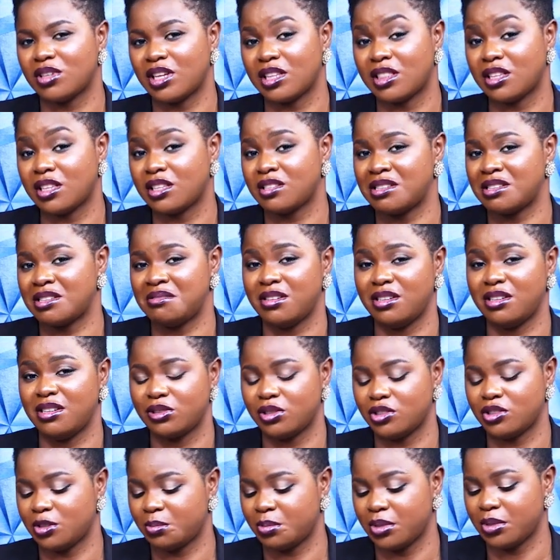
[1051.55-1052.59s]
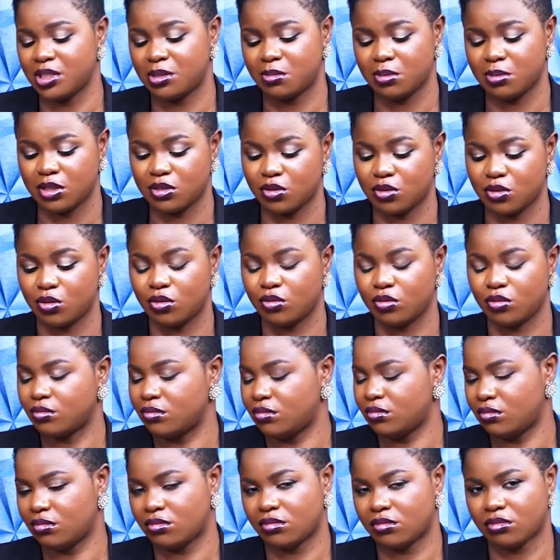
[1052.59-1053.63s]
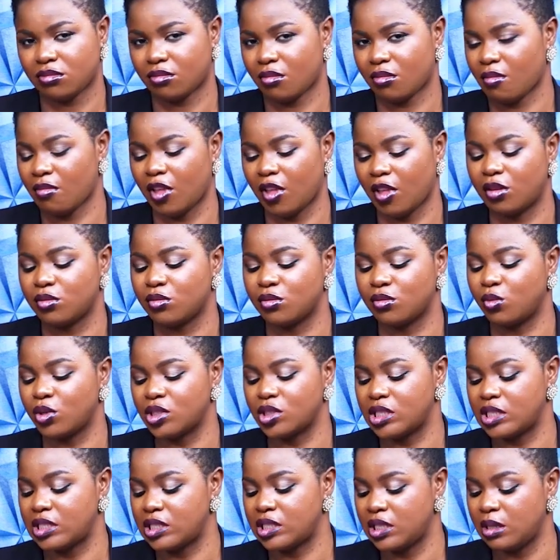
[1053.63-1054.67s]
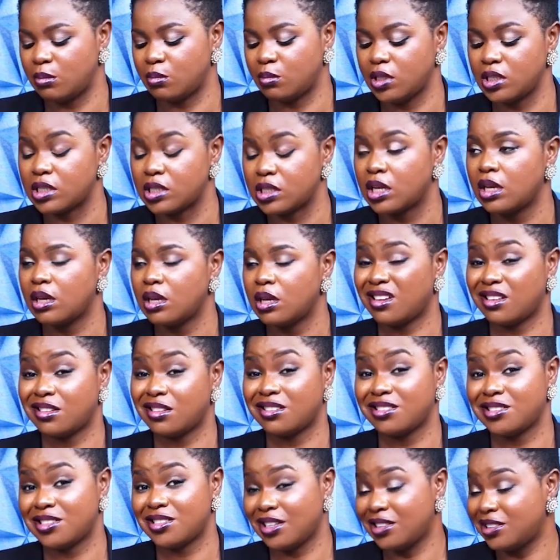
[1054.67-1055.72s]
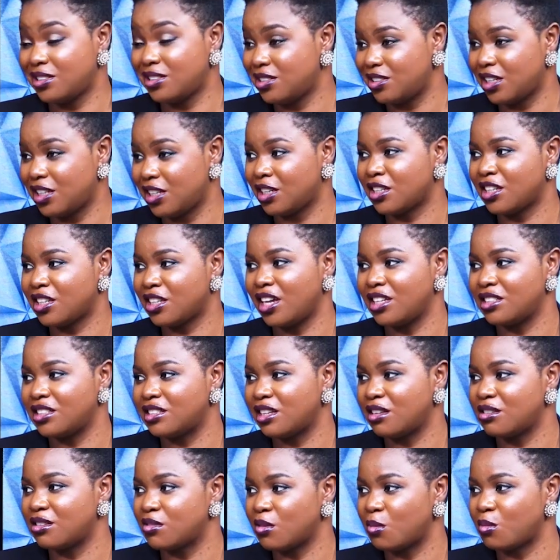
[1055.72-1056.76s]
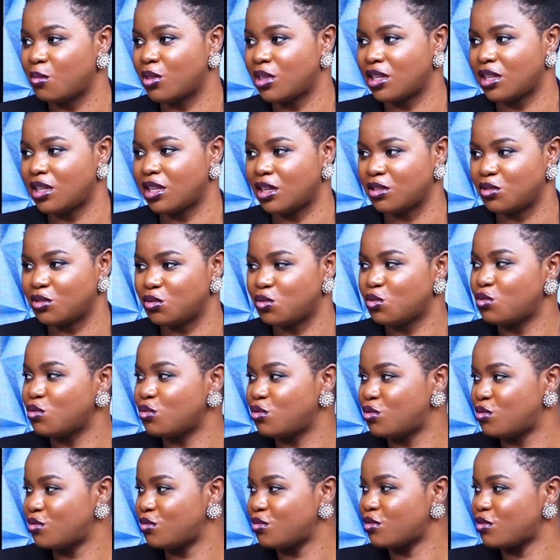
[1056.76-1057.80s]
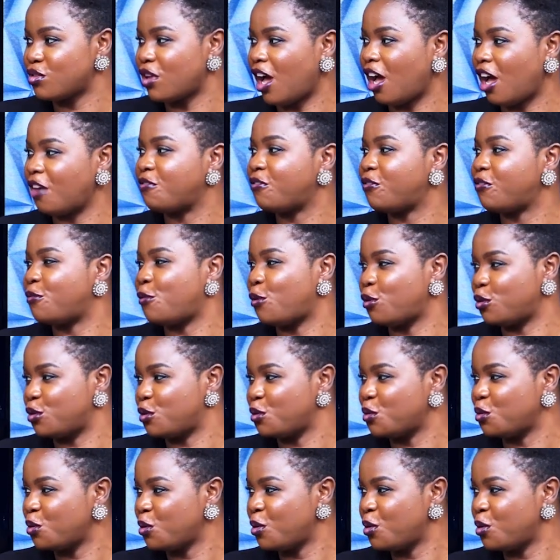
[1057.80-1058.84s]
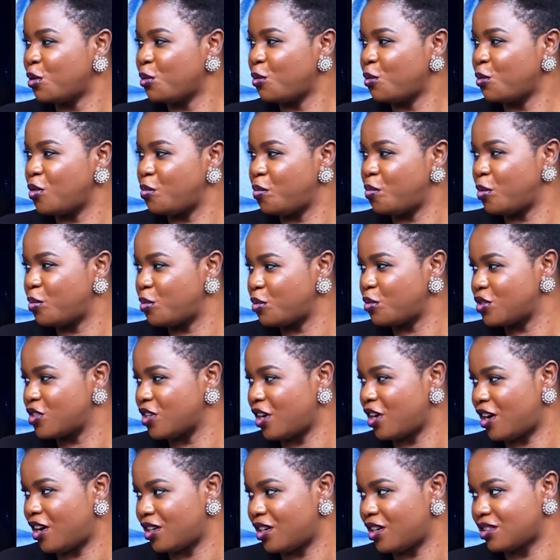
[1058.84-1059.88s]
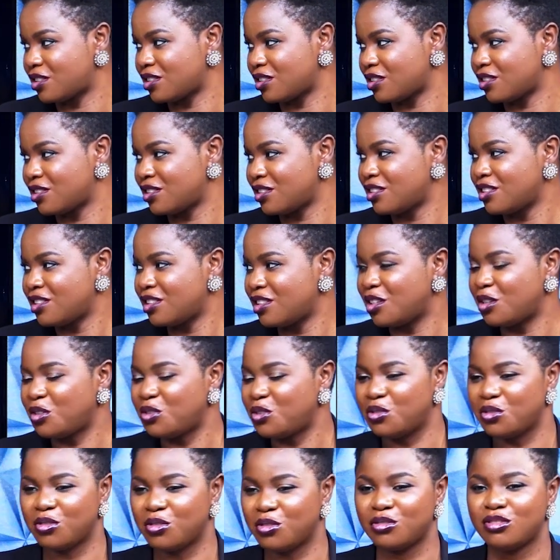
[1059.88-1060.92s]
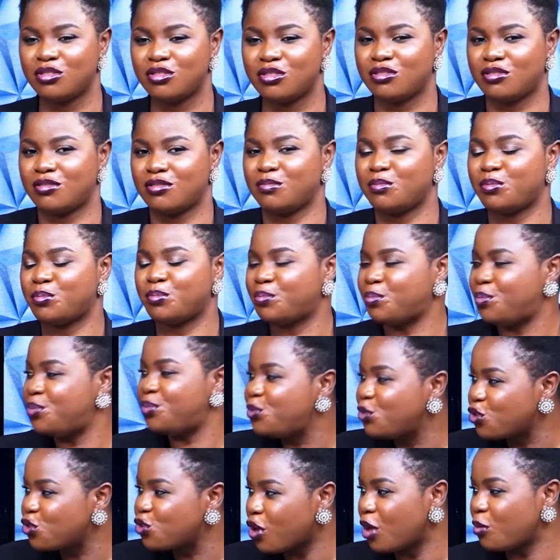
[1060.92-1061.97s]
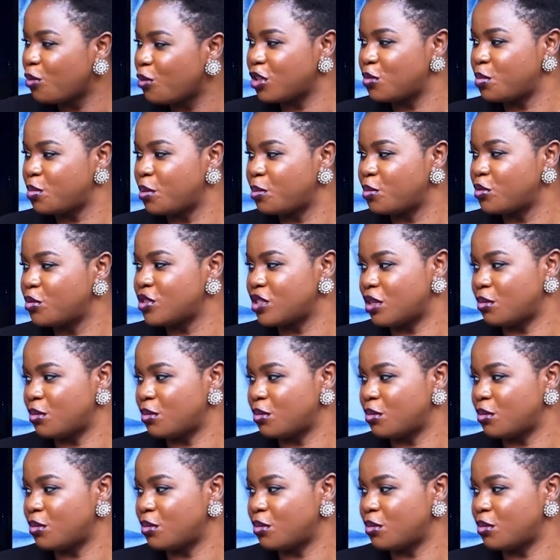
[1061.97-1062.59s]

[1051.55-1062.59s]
I think it's a relationship expert or. I don't know what his name is. I think it's an Indian guy. He said something that you don't have fun with people's art. Of course, you cannot just toy with people's emotions.